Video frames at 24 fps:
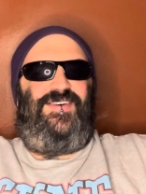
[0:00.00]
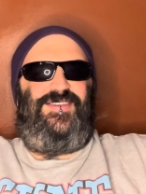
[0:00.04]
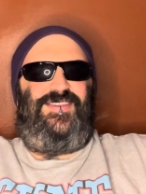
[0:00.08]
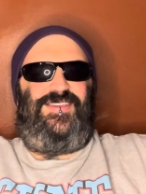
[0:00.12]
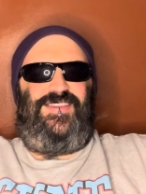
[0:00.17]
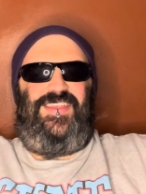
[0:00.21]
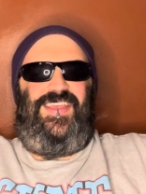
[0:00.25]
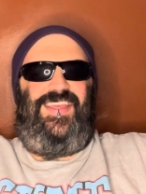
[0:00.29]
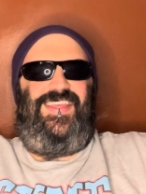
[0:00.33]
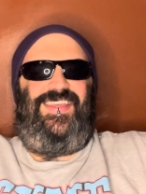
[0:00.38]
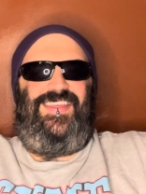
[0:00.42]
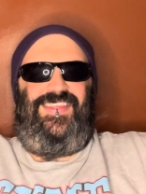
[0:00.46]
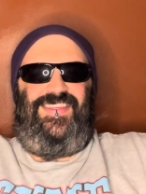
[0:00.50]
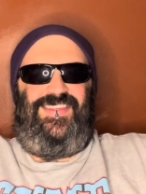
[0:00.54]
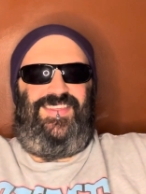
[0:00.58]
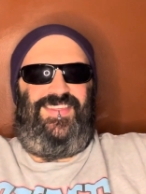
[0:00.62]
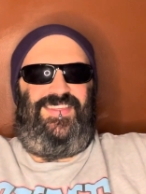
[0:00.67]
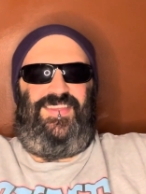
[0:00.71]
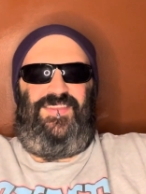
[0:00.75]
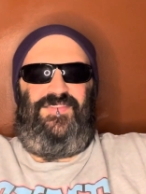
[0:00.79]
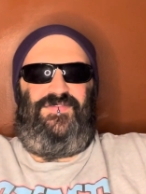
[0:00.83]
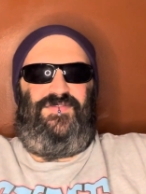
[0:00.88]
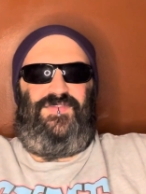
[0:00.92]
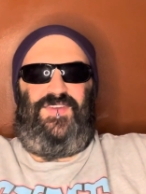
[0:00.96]
she's
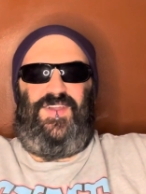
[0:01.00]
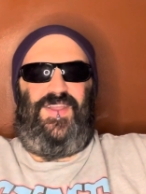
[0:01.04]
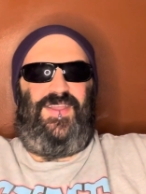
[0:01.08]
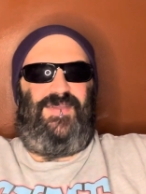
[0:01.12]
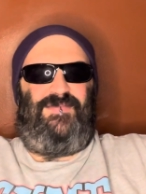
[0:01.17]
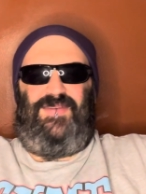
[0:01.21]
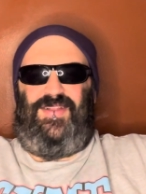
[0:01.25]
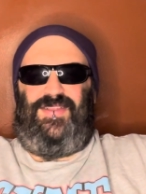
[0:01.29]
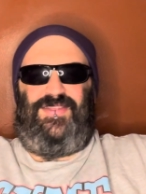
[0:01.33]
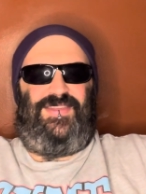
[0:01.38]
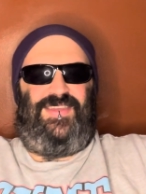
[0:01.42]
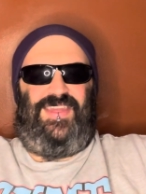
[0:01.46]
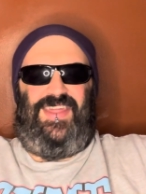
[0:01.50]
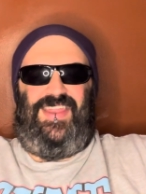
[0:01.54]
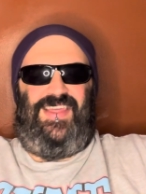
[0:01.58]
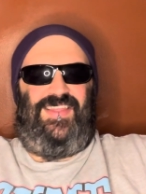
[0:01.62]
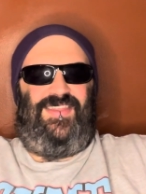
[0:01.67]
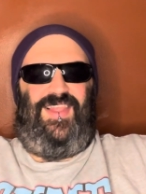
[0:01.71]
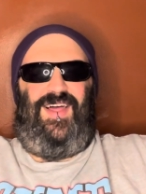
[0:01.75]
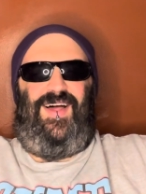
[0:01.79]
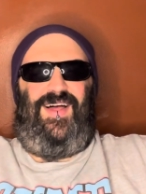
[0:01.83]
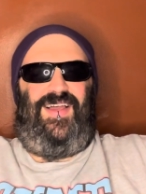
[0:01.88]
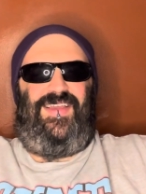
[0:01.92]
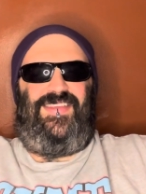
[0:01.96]
very much getting
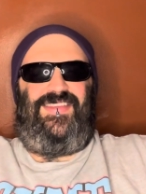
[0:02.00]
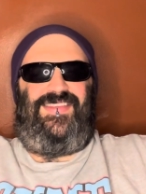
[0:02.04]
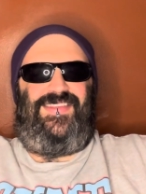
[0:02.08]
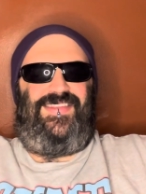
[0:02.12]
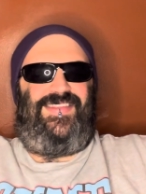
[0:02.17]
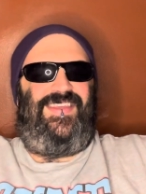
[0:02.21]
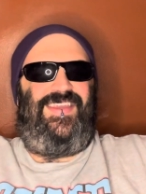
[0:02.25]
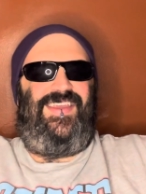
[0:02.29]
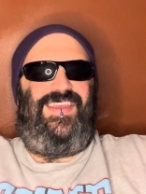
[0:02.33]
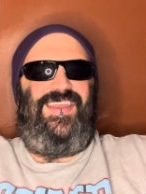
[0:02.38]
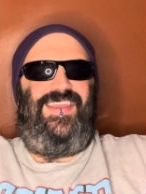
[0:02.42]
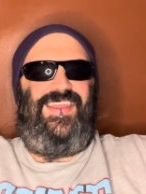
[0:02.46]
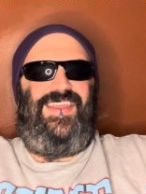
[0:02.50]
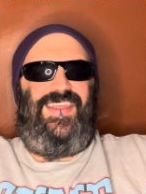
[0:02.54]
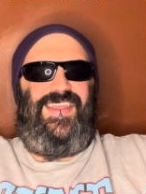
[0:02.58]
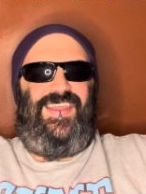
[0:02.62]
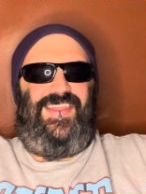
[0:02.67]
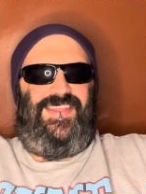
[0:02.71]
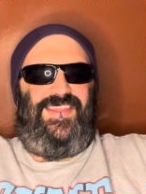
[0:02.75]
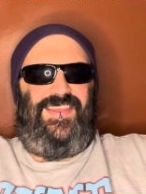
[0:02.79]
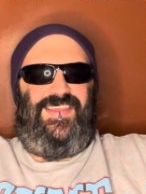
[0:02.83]
lost in the